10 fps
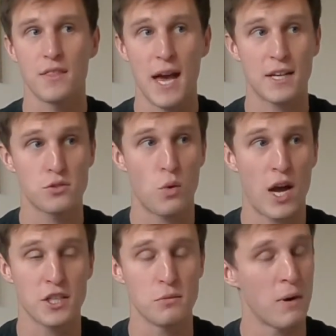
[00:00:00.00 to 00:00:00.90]
That is
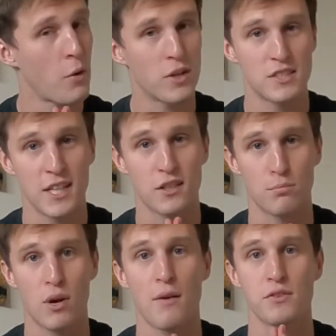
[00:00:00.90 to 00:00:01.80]
why you might want to take
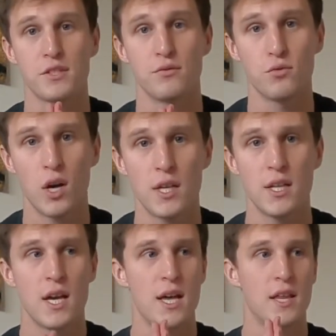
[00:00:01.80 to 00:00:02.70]
your profits and
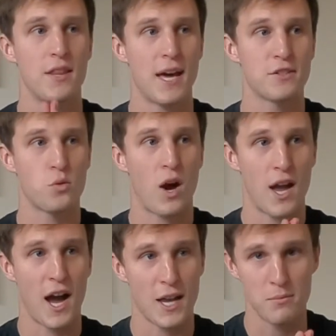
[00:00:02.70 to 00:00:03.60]
run. That is
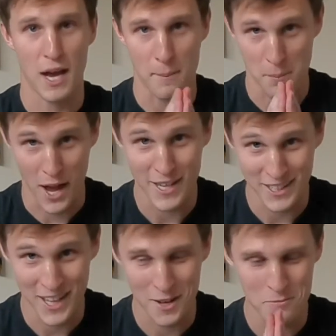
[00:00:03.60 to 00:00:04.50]
why I am not
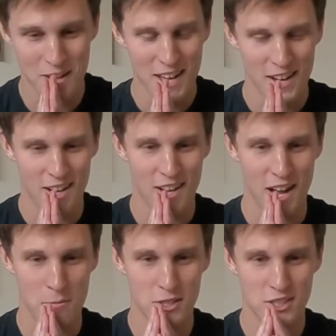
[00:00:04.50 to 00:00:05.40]
buying them.
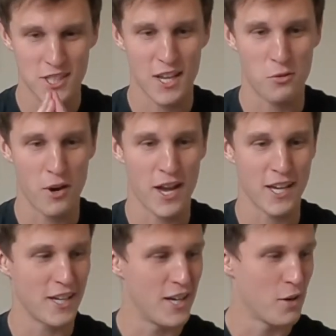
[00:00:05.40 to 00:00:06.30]
I'm going to stay
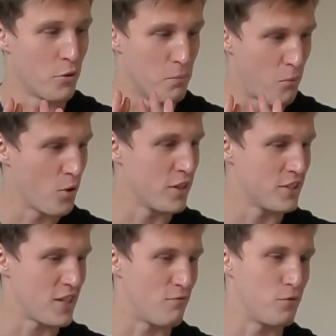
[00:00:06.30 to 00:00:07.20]
away with more than
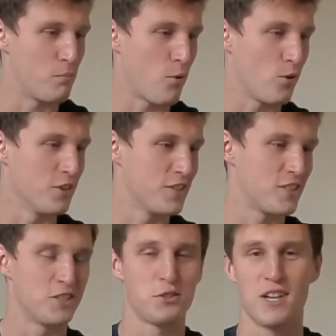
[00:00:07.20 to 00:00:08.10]
a 10-foot pole in this
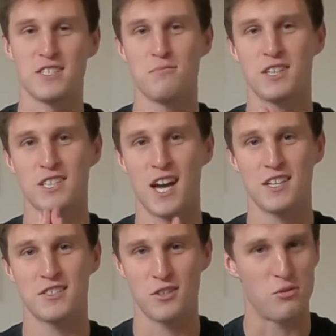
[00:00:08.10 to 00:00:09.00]
situation, because
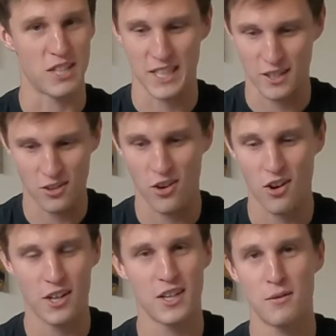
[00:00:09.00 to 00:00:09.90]
I just don't want to get
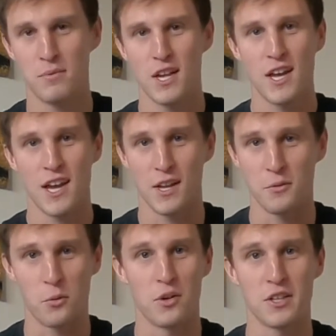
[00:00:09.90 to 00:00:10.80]
caught up
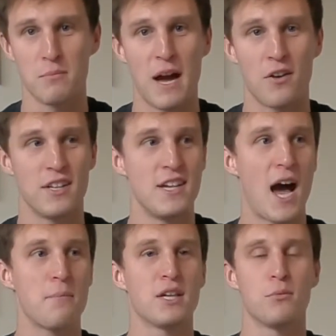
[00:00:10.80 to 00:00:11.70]
and worry about
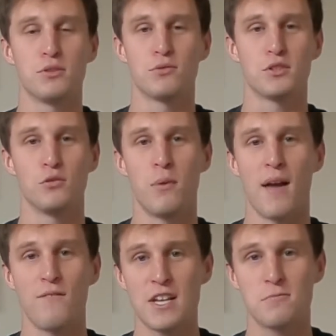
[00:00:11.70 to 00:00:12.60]
not being able to recoup my
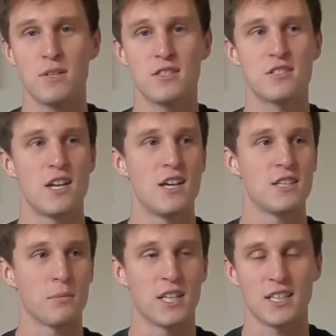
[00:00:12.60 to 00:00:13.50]
investments,
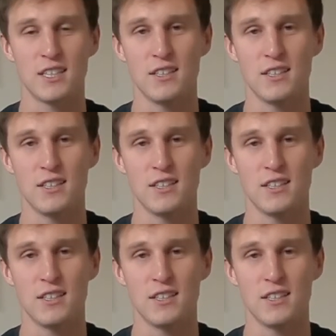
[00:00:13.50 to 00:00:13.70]
them getting